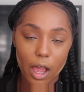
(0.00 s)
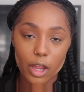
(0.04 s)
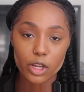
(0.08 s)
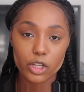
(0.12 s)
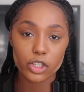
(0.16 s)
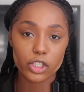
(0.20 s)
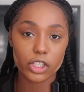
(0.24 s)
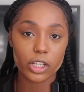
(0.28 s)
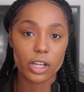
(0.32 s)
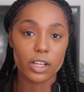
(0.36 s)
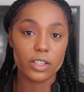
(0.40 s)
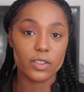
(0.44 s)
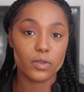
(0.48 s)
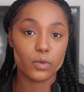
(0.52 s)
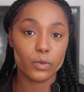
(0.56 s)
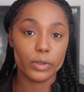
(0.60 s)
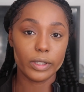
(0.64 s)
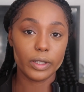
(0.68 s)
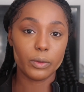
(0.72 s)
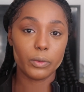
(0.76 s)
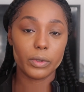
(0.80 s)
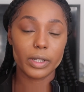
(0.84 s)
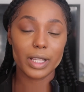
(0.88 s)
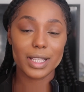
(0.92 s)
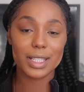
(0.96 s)
I just
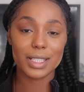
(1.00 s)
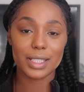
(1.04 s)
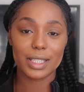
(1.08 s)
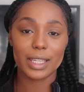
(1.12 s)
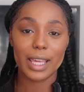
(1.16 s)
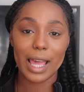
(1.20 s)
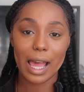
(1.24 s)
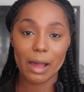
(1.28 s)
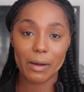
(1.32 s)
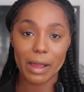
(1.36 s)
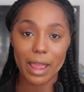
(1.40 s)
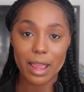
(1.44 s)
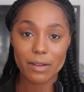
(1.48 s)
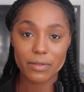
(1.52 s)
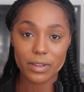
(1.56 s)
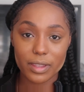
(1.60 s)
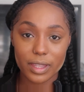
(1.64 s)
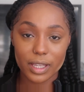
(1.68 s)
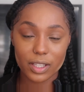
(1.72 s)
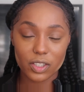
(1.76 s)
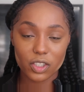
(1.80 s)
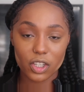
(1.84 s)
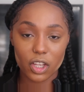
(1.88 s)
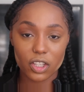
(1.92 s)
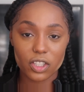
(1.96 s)
really want to see how
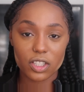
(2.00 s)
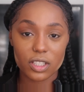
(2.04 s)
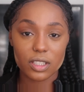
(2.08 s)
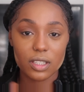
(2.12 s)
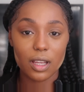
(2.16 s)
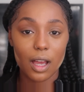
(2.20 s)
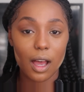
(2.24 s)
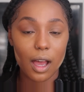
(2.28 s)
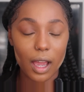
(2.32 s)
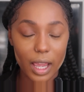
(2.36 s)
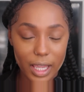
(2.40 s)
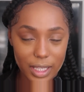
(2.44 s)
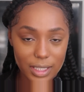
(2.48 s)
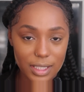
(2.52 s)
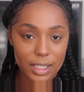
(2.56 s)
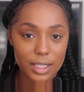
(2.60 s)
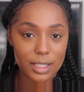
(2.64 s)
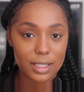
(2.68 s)
everything just ties in